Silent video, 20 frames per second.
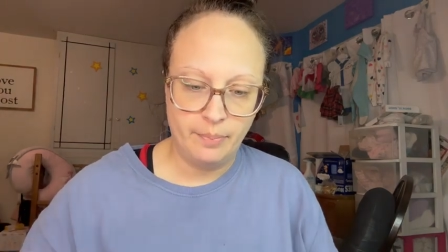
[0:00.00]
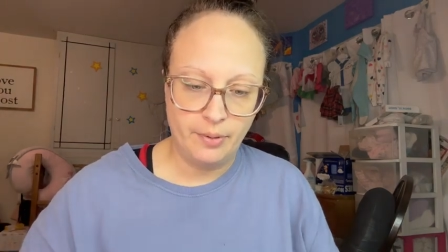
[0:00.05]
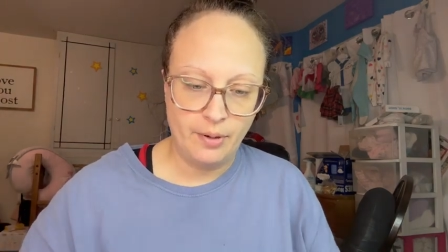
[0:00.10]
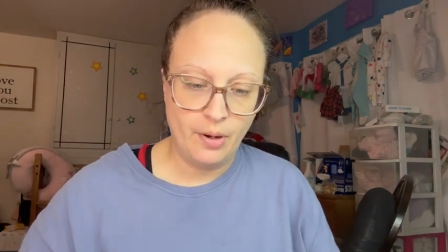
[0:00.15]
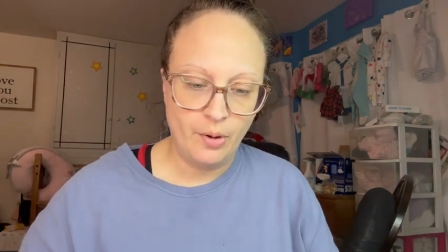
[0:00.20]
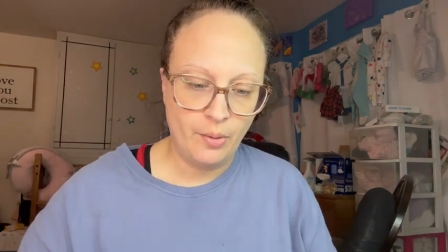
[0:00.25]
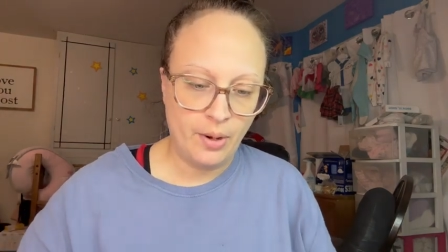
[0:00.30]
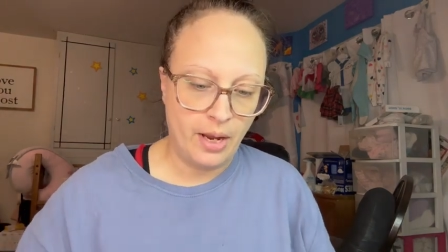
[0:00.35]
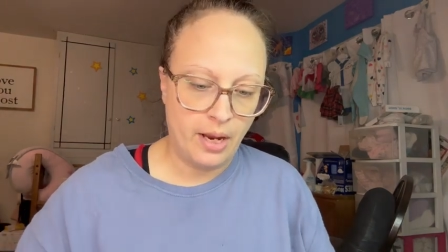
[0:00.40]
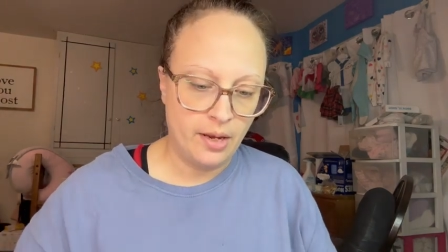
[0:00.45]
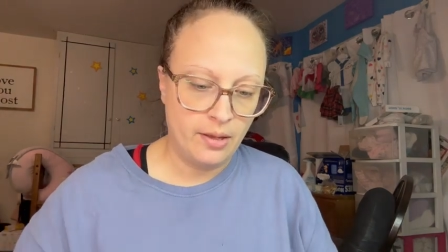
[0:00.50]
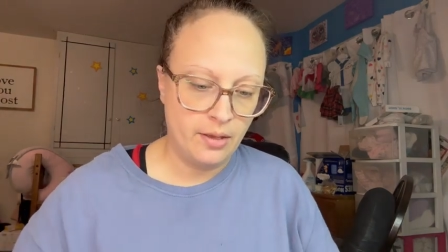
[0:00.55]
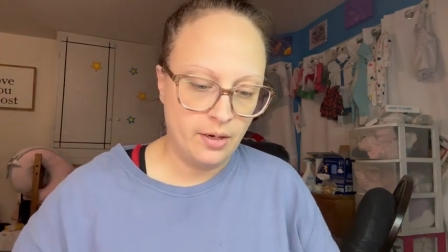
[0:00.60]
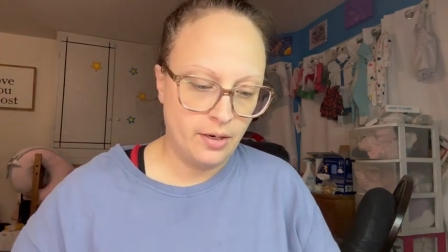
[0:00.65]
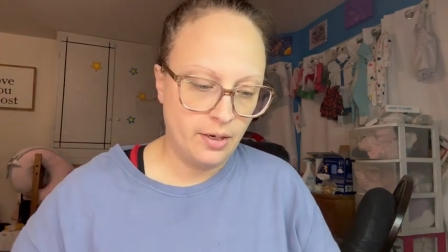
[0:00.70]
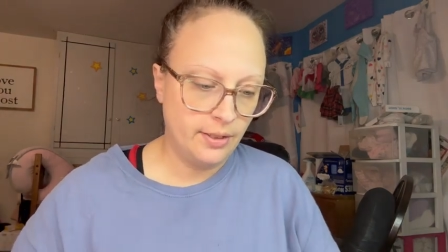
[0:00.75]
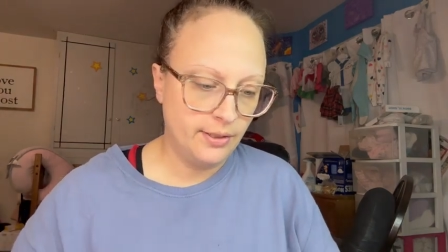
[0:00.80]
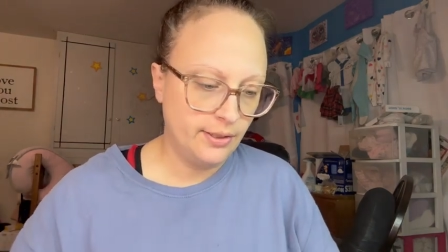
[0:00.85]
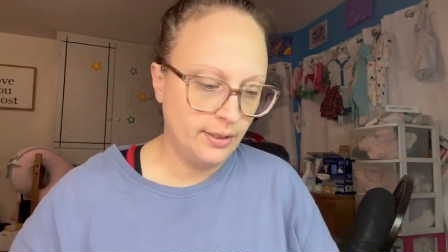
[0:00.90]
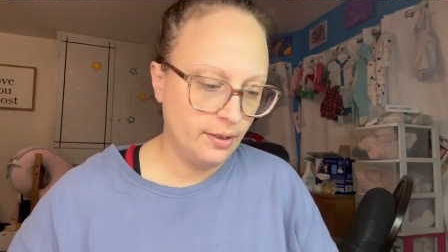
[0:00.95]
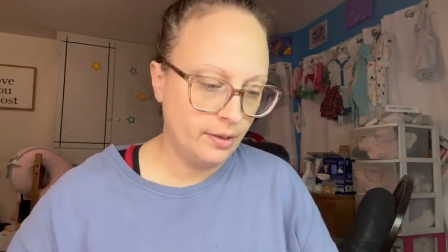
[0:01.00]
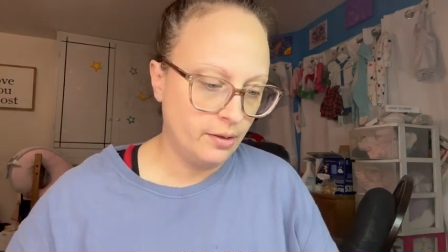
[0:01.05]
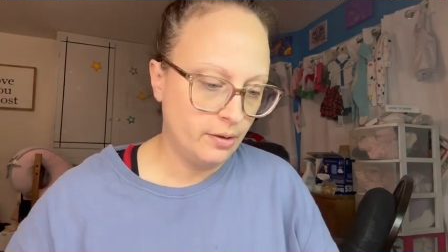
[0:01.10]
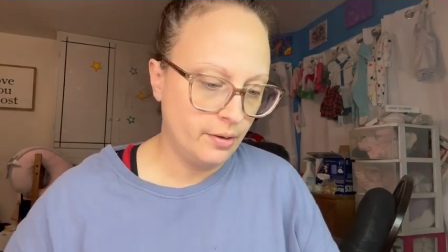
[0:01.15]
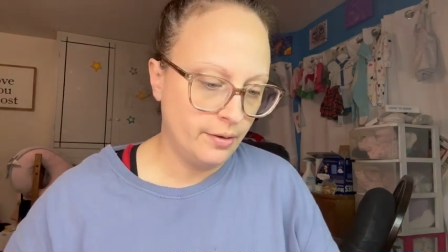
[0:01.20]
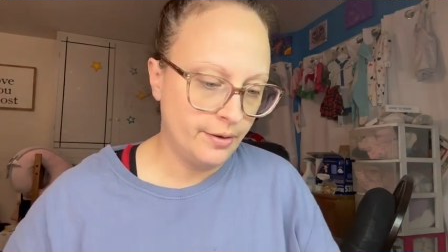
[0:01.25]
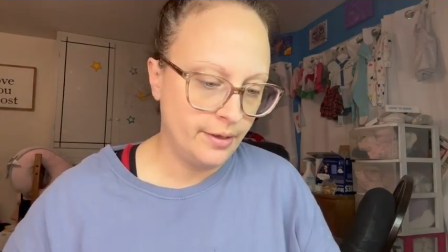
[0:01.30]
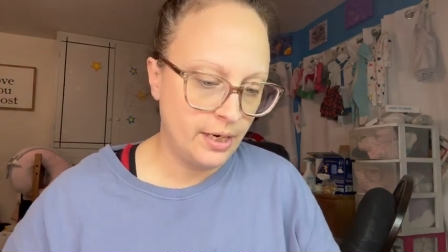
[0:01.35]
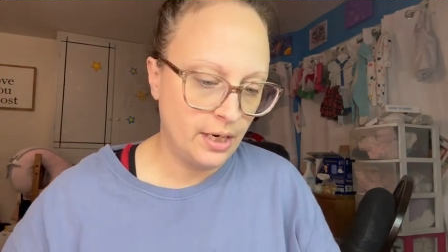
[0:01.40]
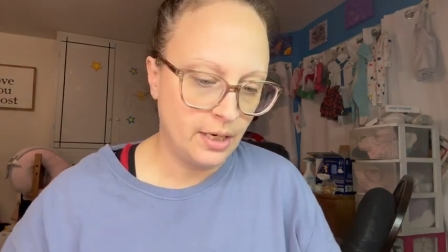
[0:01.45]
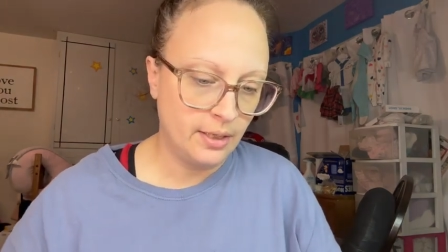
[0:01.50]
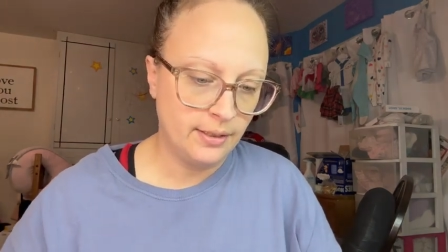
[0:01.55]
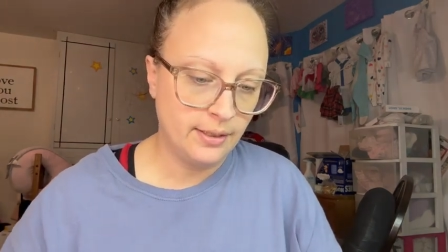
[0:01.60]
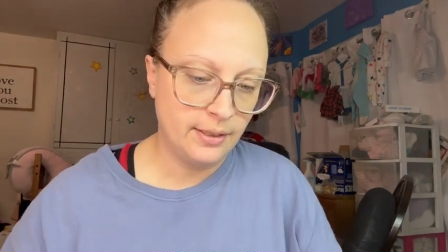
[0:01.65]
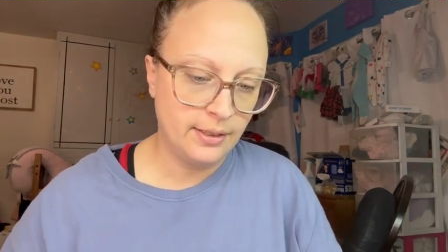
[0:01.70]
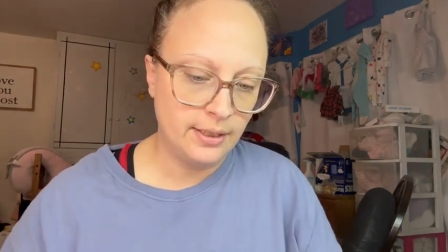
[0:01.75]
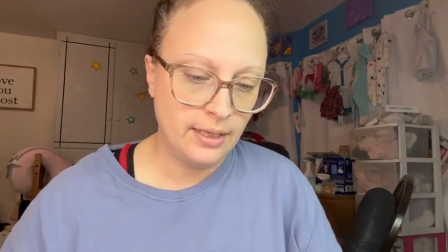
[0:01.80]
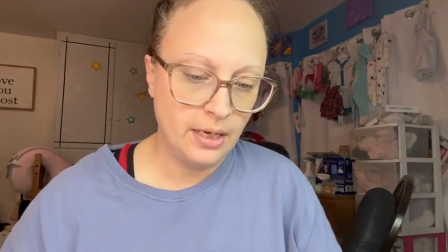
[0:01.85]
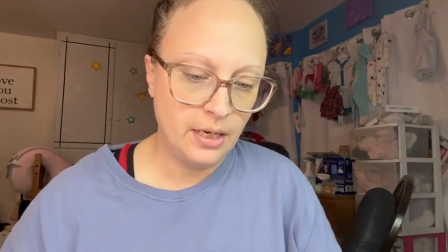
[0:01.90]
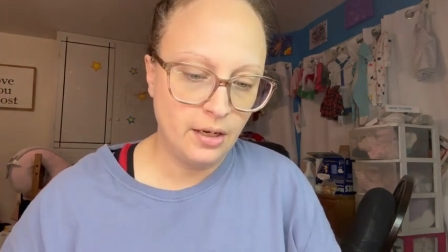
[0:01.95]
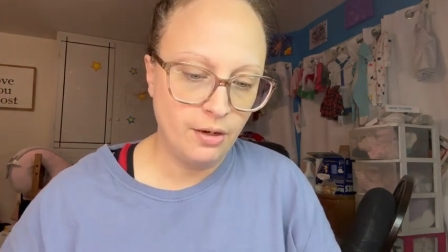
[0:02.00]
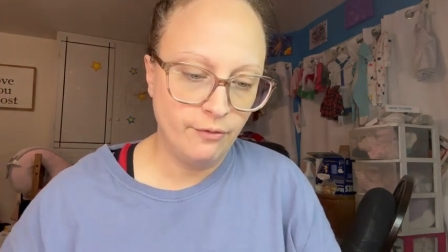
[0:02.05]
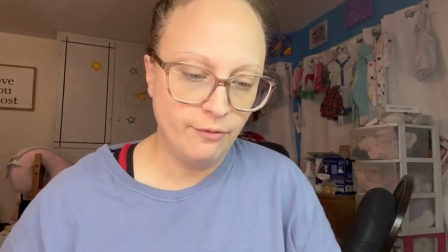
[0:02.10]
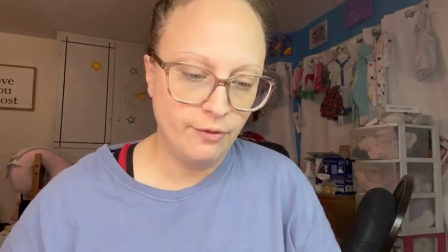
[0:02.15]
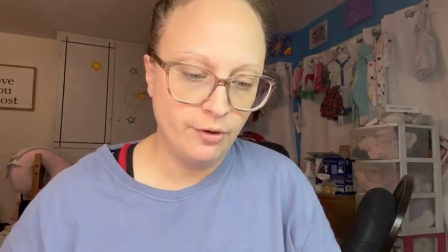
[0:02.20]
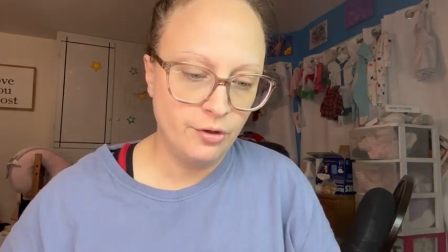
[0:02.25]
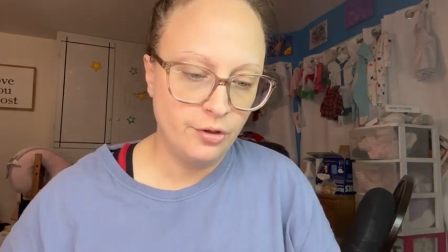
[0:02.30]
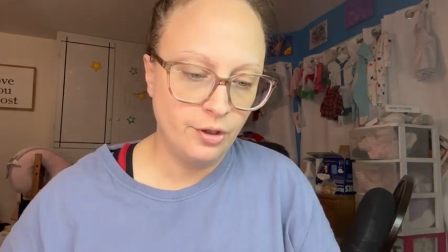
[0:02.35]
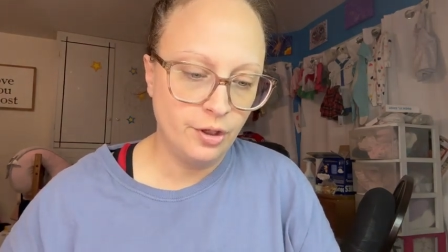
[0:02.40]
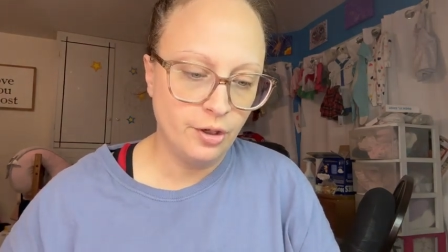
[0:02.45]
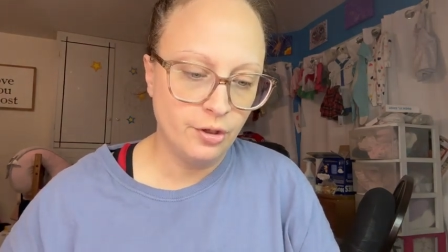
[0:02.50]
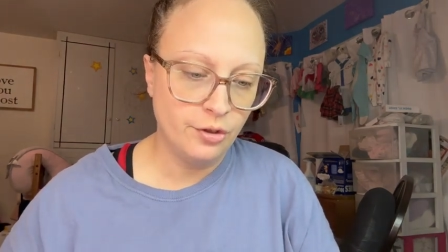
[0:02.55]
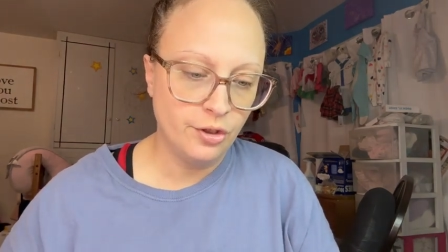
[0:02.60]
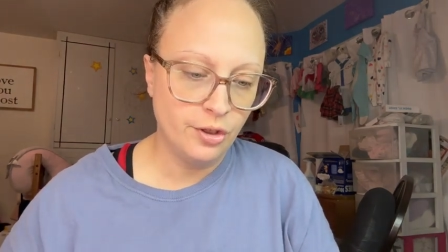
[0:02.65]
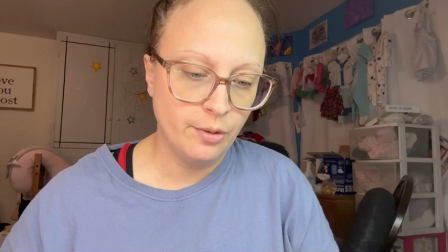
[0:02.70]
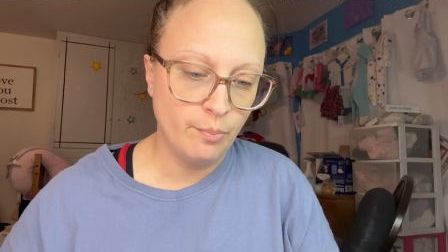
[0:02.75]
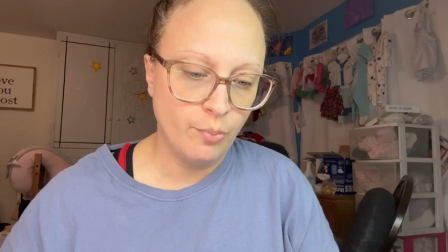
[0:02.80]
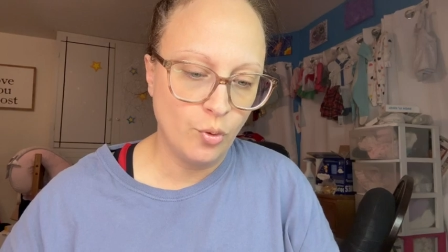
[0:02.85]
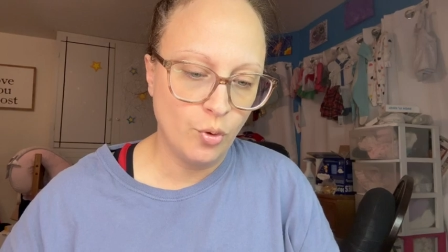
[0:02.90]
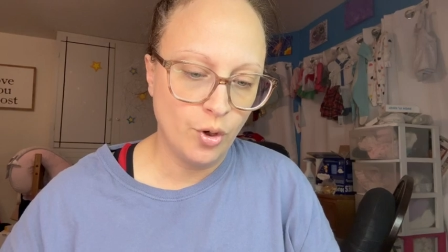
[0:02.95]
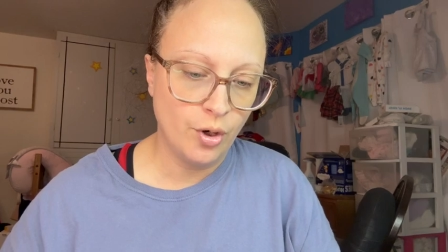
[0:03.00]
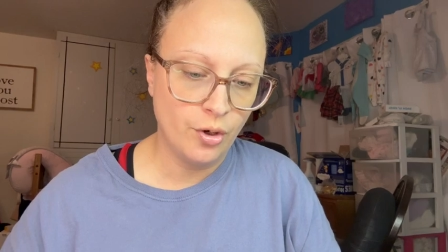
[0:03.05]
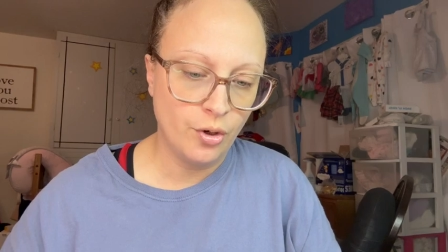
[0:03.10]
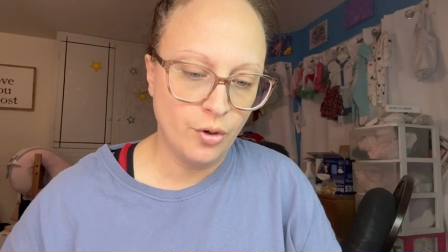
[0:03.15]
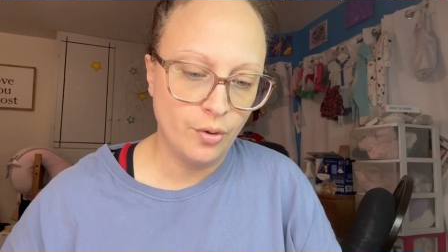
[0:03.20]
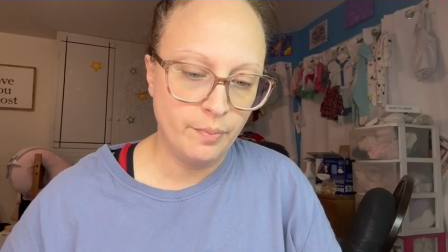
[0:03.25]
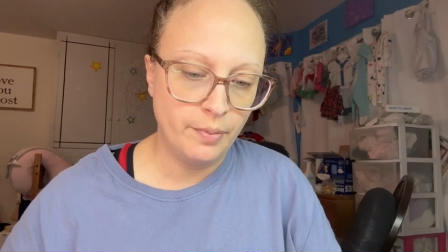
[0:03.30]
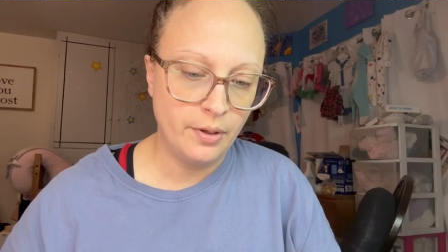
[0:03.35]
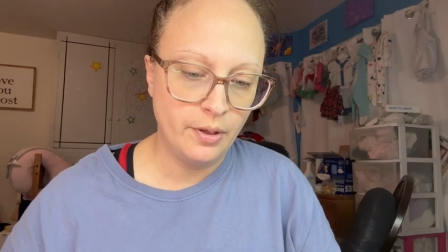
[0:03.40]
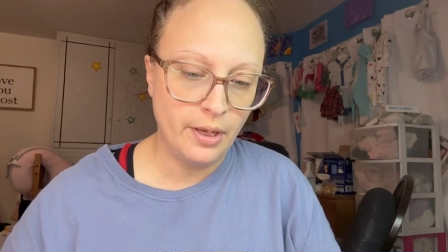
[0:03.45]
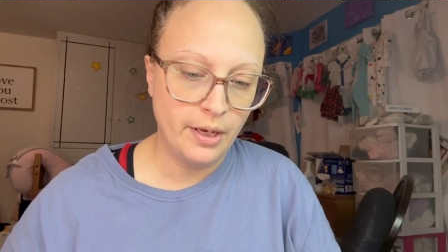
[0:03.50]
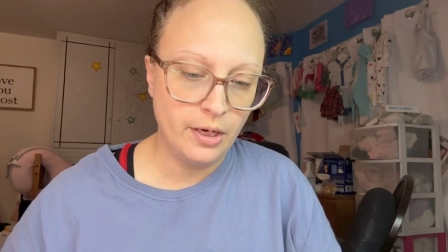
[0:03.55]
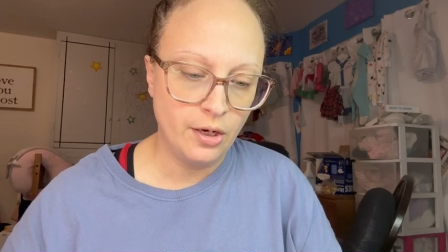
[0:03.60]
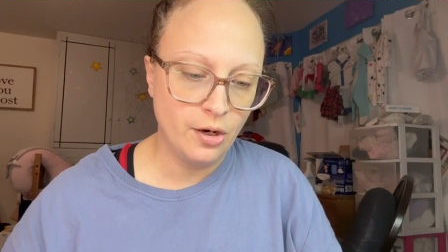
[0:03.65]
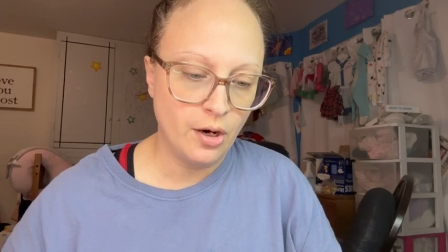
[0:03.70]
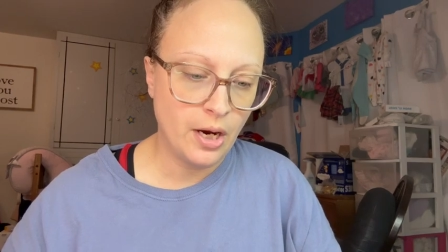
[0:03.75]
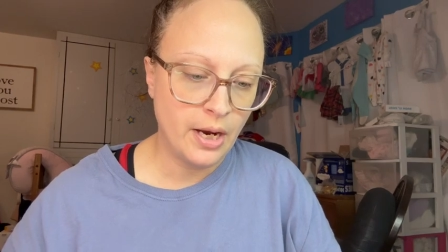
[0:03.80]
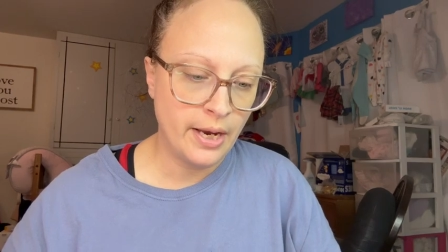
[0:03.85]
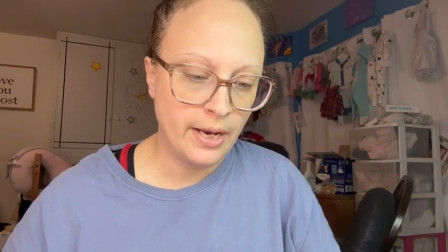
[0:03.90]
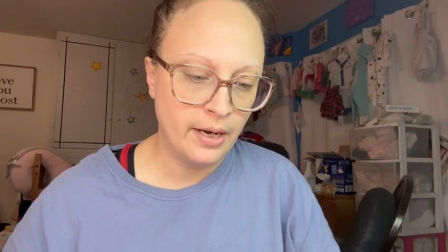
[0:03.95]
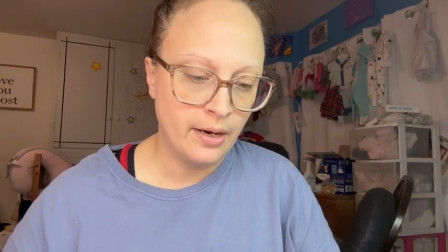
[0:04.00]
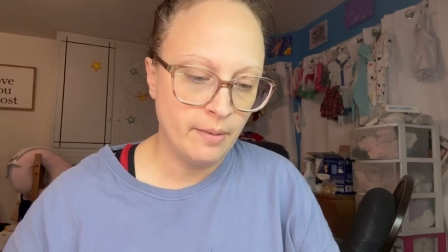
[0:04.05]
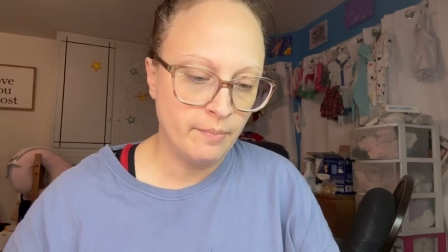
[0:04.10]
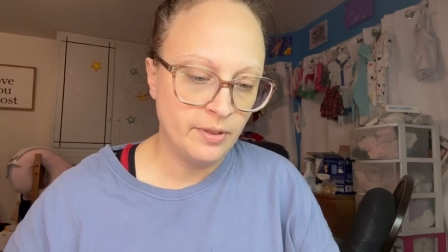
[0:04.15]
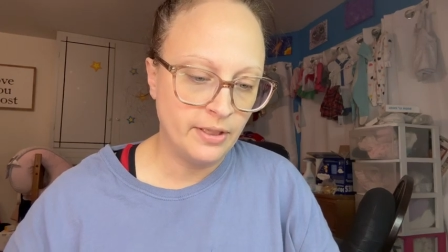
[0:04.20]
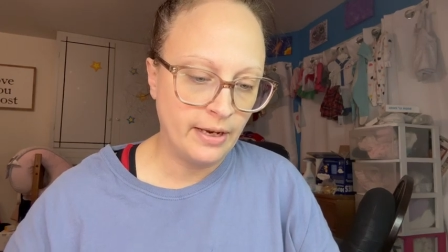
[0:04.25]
Okay, and there is a little thing. It says, thank you for your support. I hope you like your items.